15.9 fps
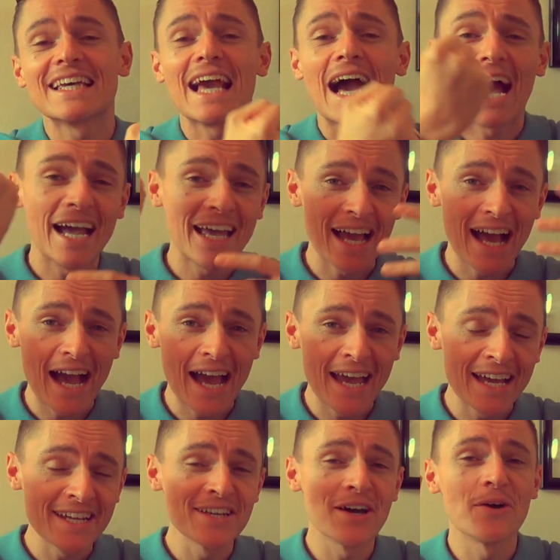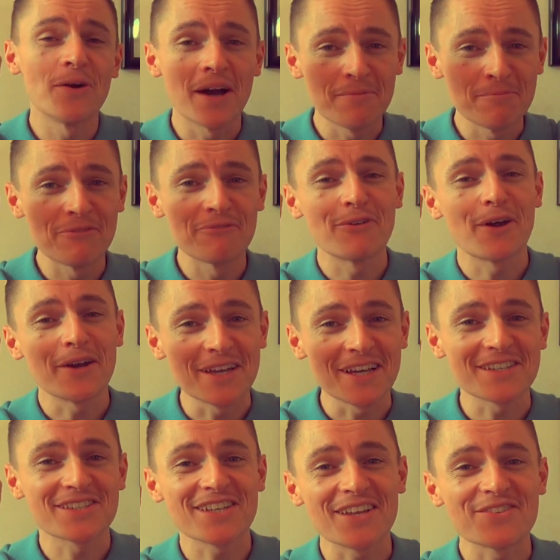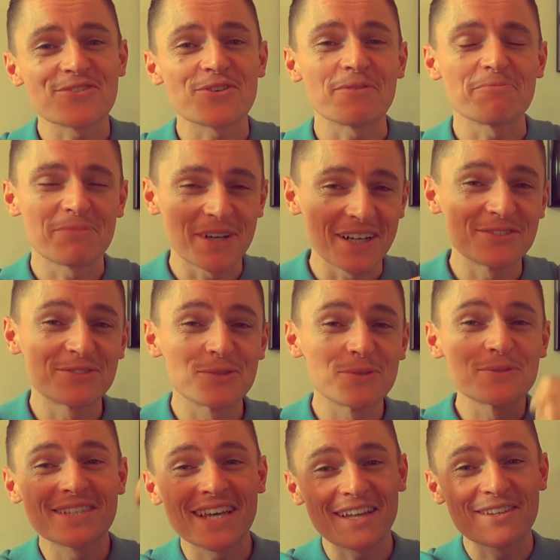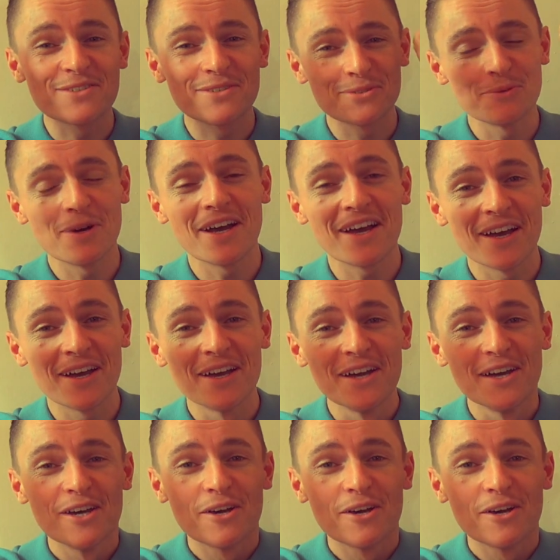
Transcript: I know I'm very eccentric, but I do tend to wear